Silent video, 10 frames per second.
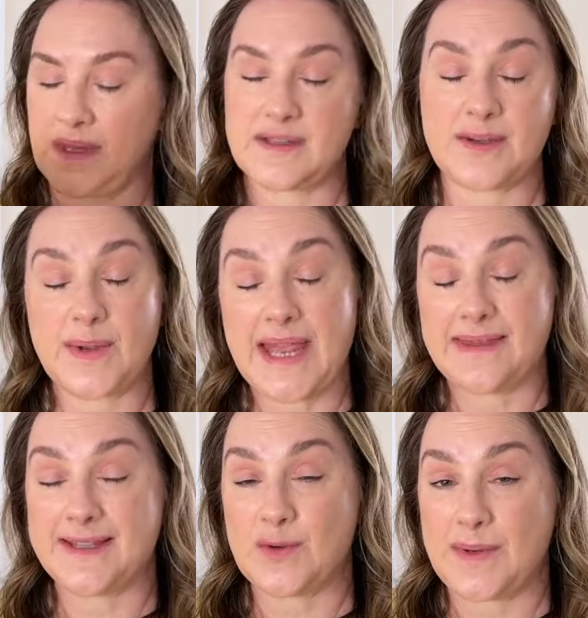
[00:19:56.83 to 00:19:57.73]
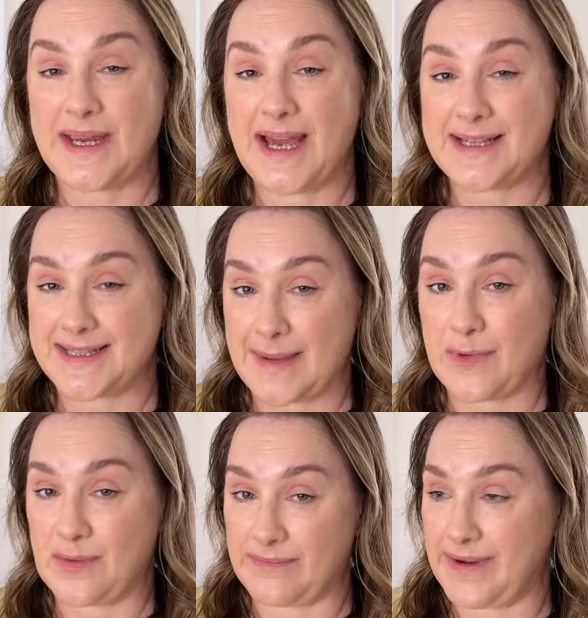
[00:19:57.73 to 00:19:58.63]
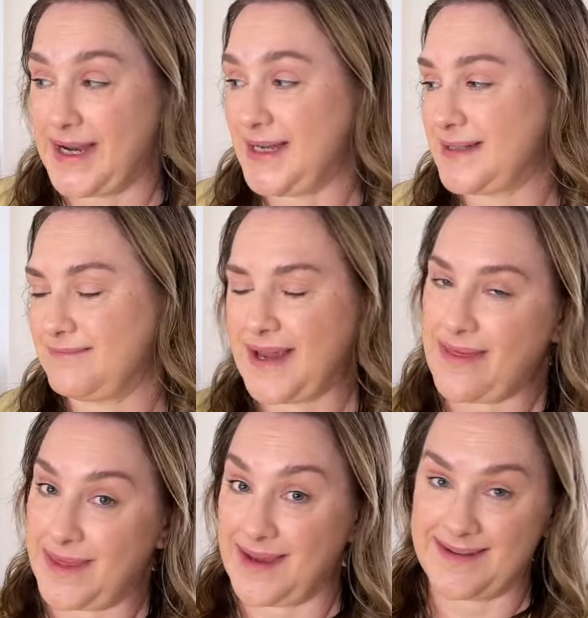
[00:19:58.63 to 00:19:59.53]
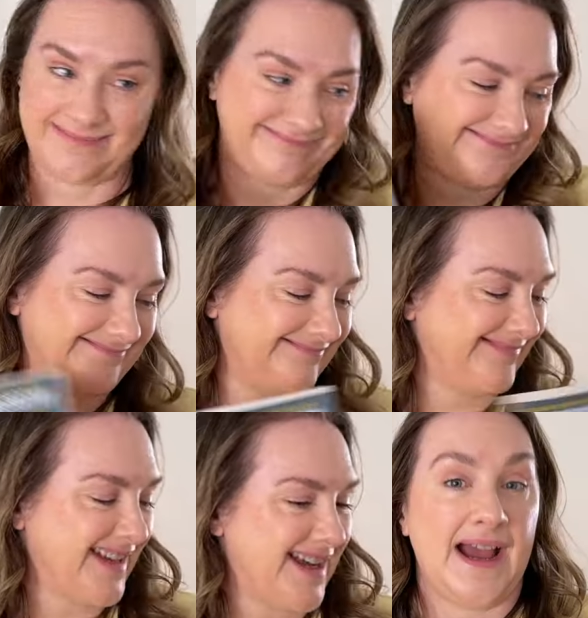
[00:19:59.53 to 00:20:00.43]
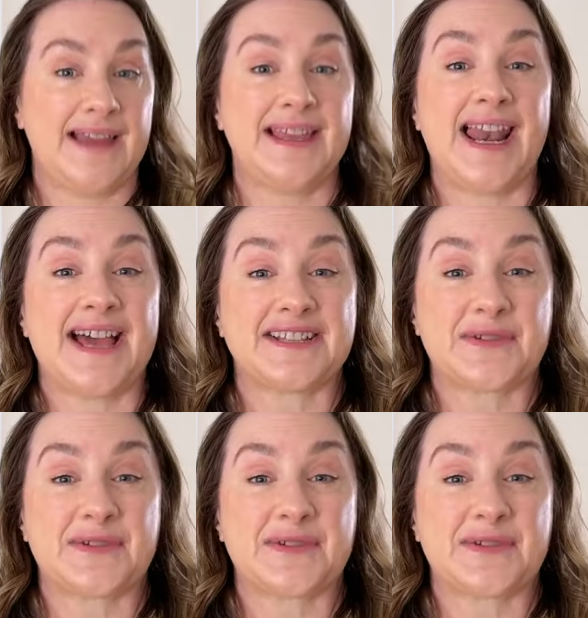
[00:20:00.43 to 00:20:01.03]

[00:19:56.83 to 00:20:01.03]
So again, this will be a summer read, I think. And the last